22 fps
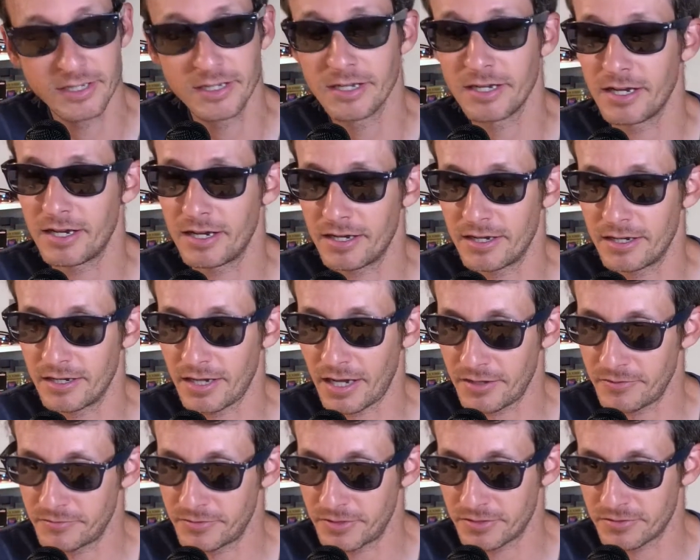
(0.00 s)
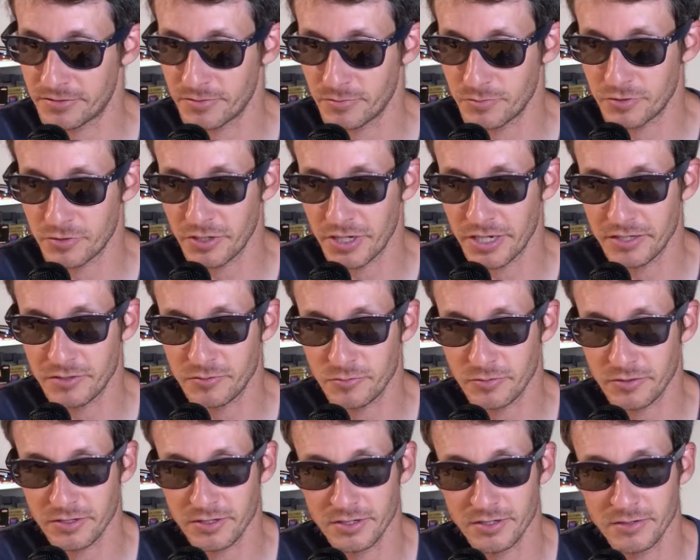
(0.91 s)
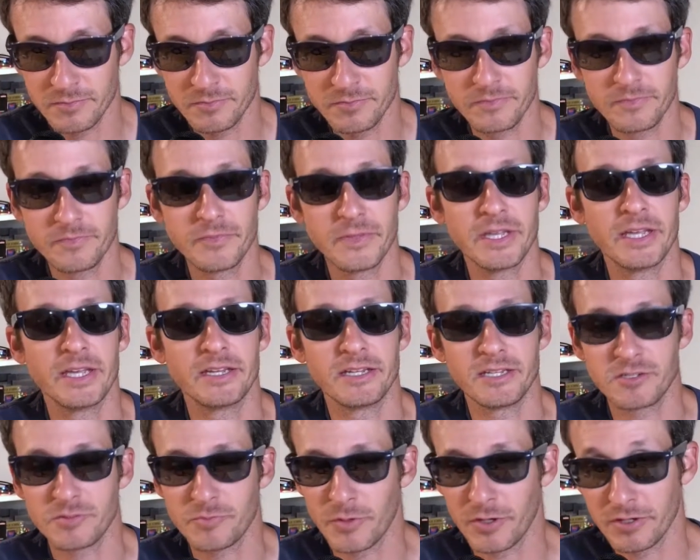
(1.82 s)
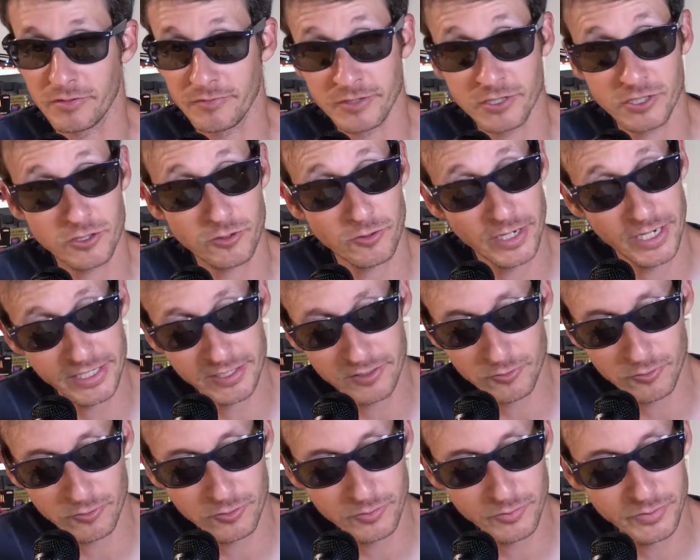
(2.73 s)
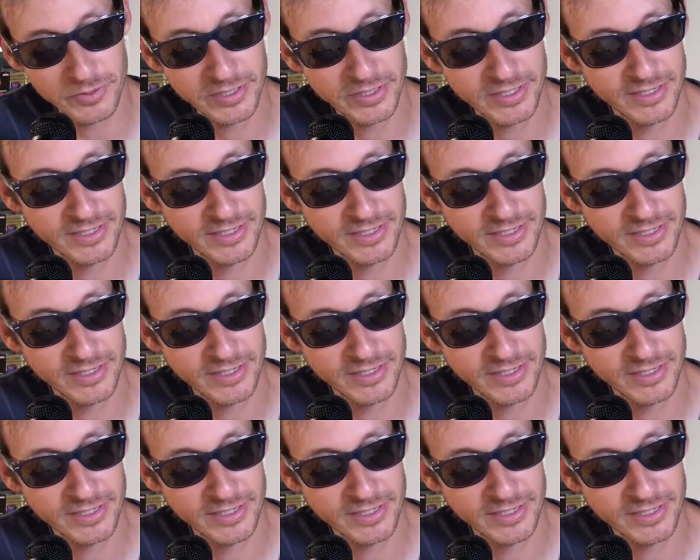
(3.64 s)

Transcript: I've done some trades with him, and he's part of a trade group,